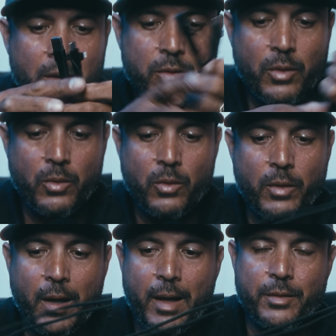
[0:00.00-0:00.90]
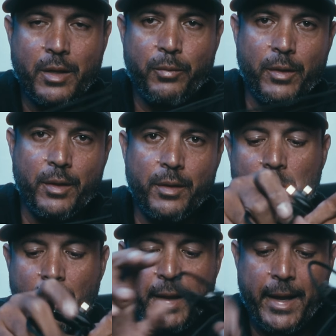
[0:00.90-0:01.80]
So it has different
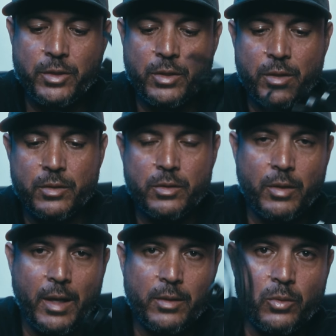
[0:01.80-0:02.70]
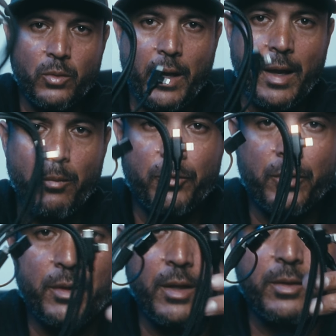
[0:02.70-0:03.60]
connections. You get 2 cables
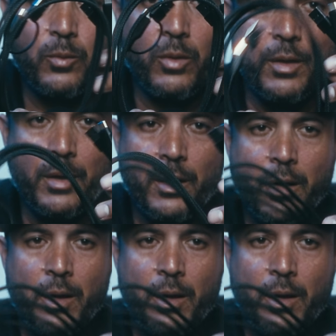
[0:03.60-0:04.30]
on this one,